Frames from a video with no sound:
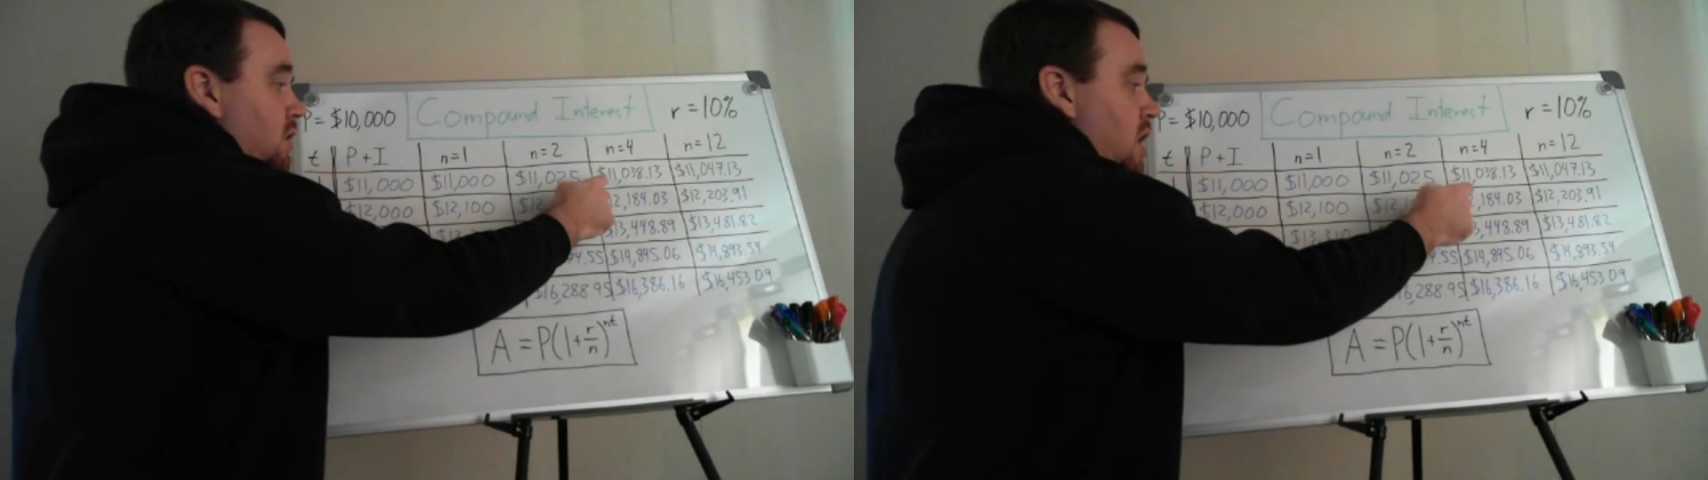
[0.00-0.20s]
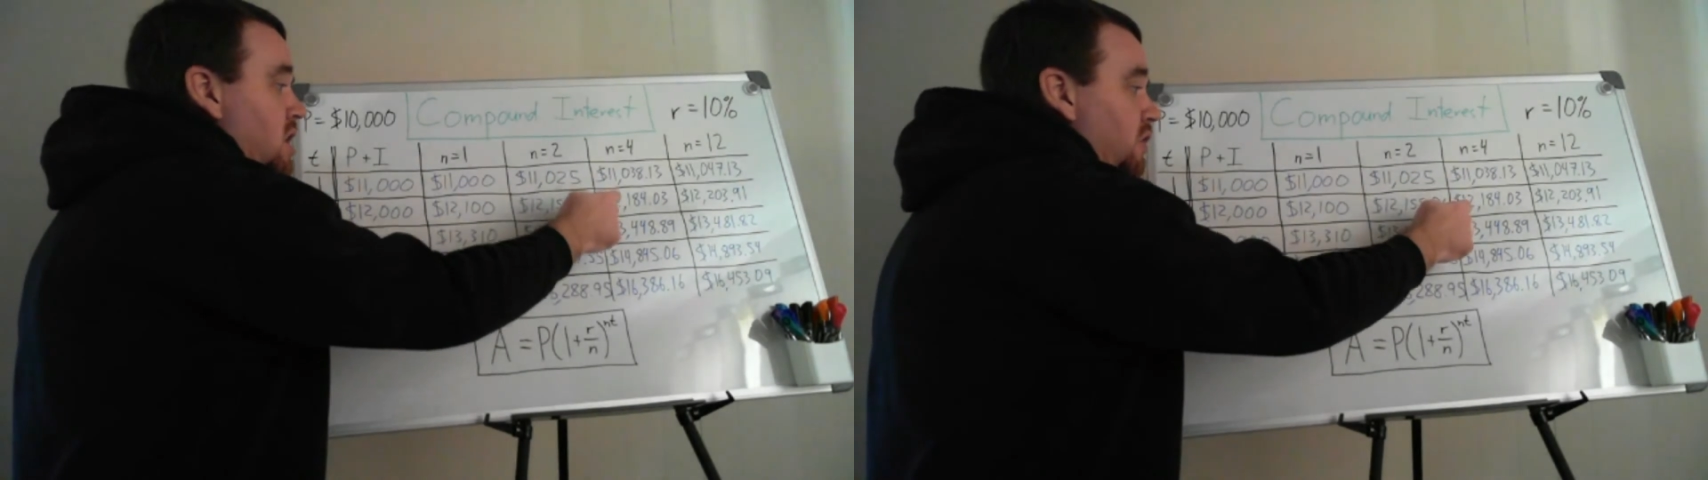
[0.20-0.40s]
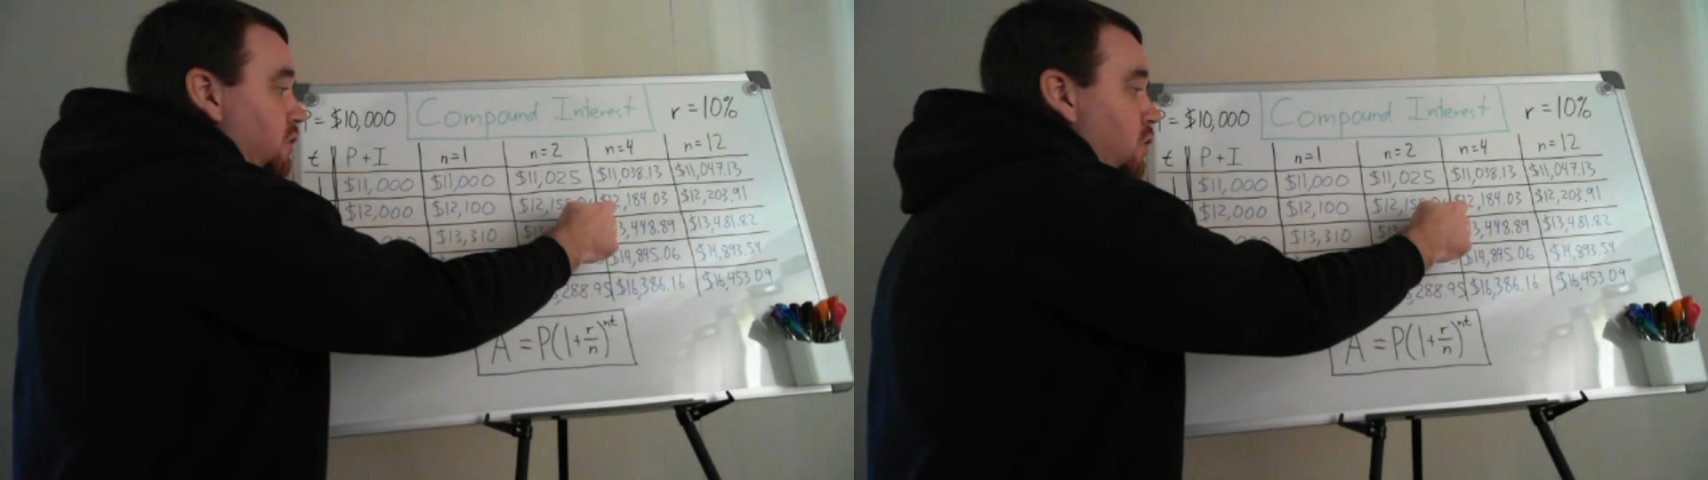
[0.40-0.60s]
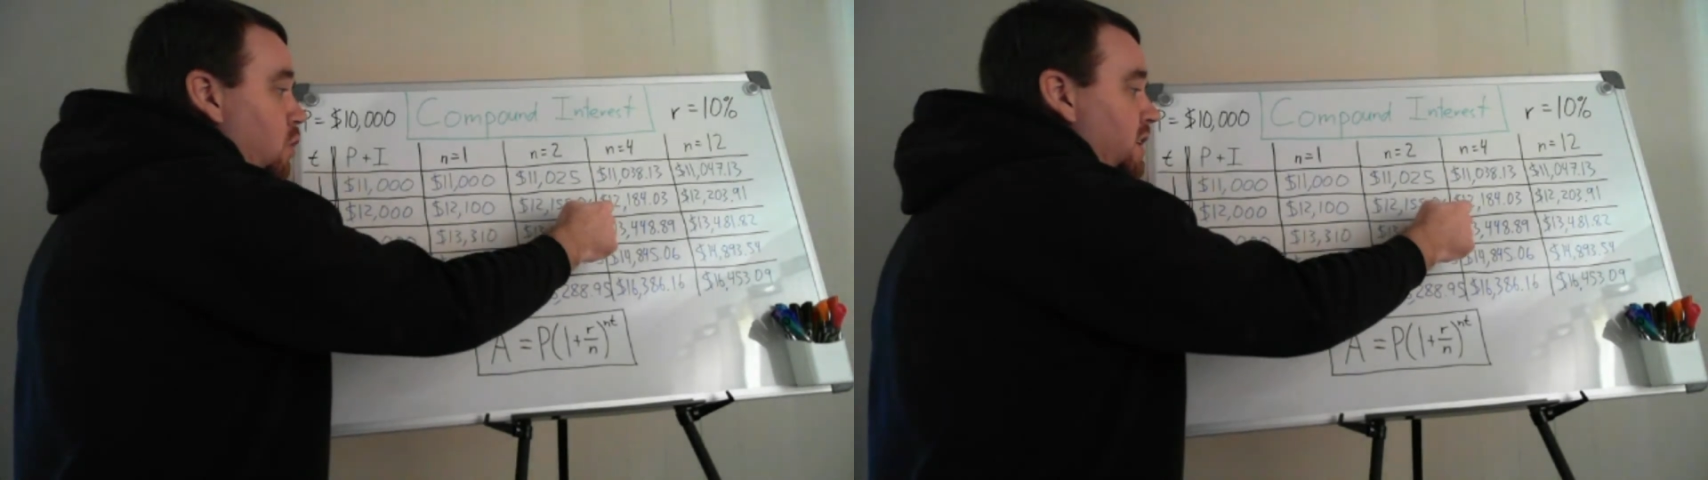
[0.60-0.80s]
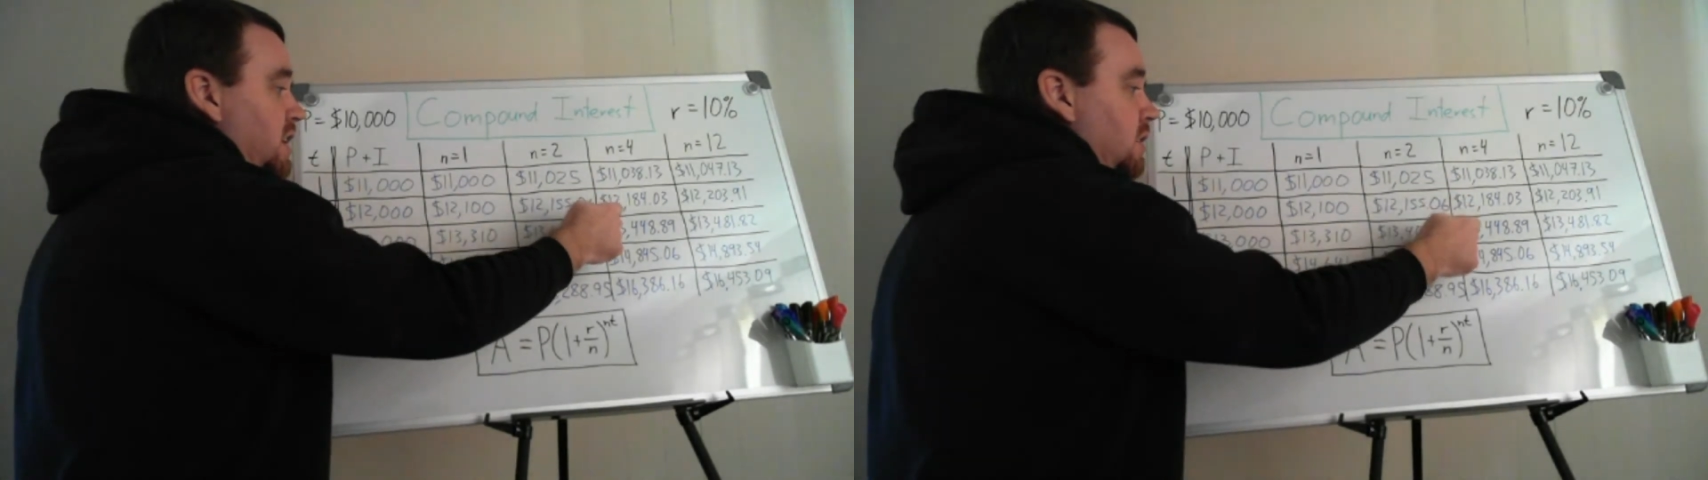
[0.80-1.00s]
another
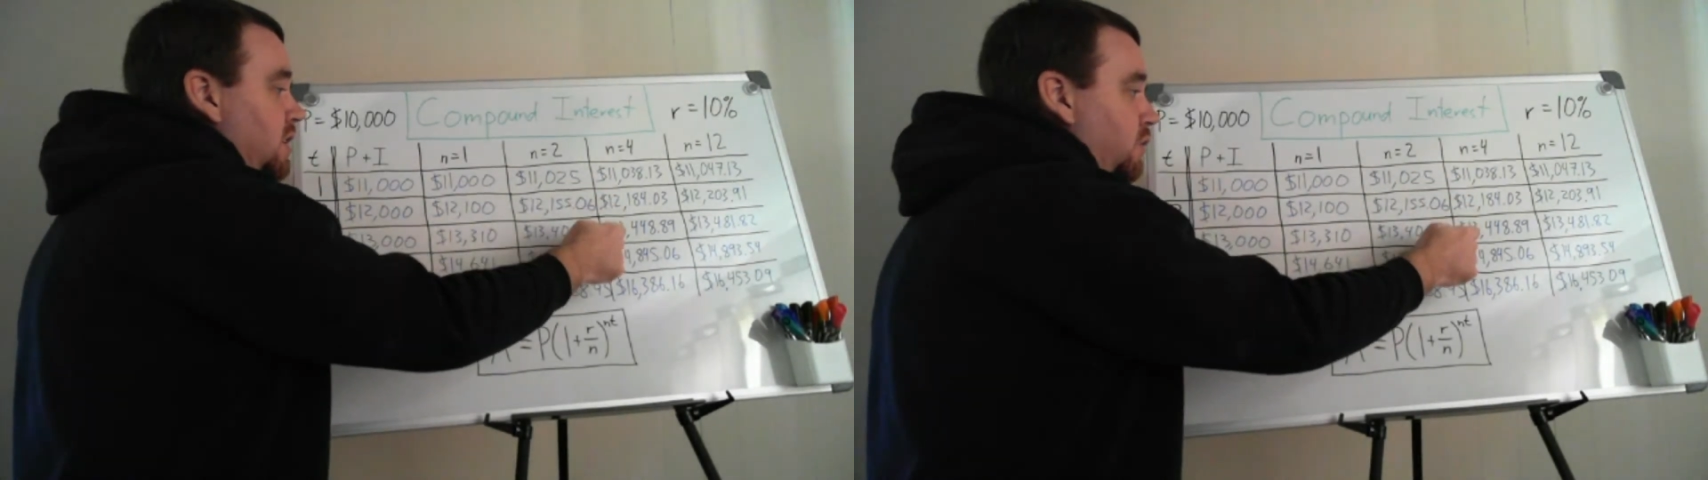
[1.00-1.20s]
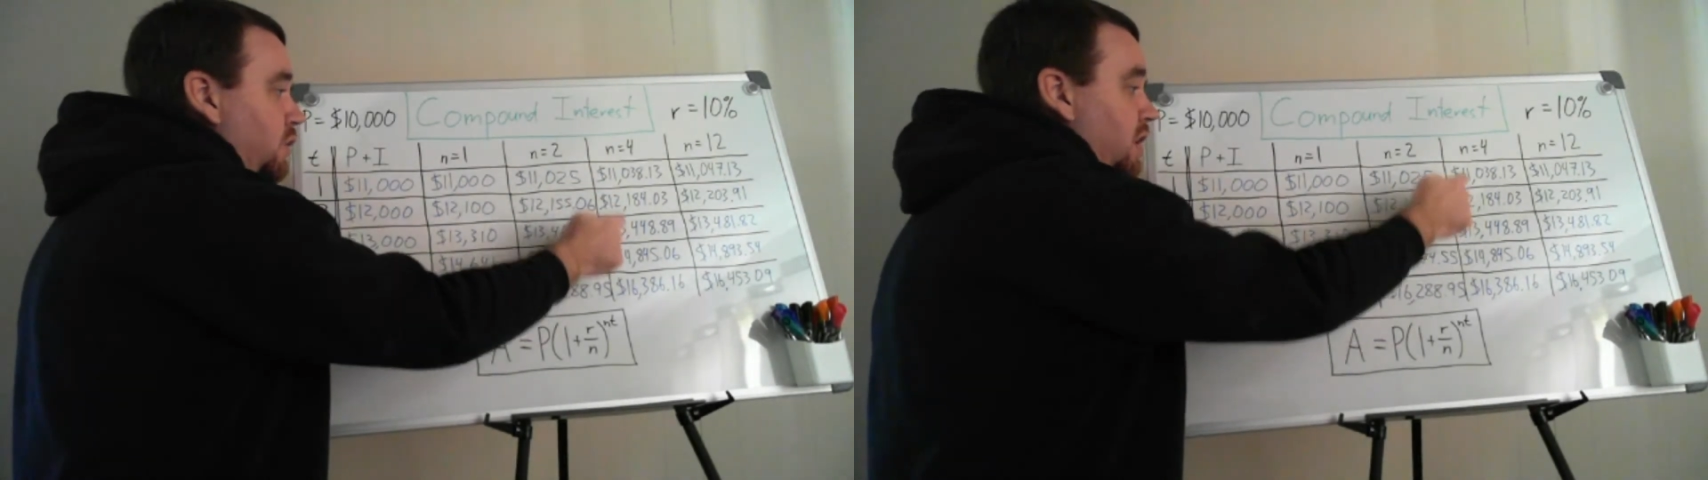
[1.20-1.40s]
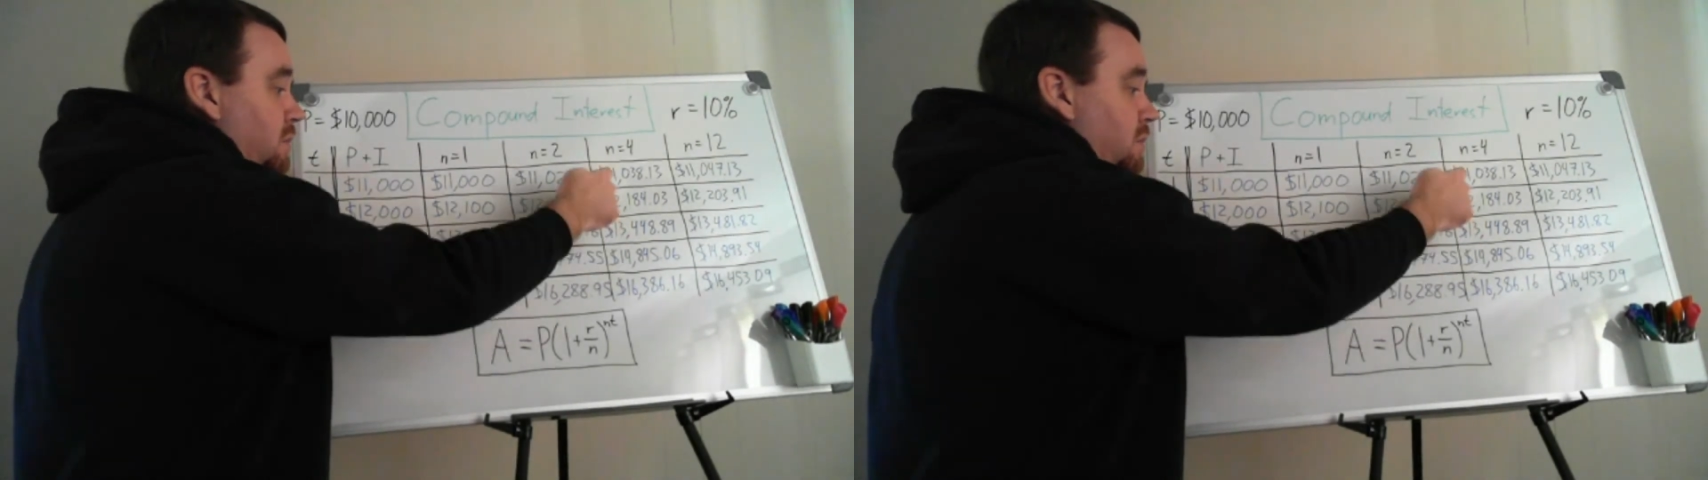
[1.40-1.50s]
4 here, another 4 here.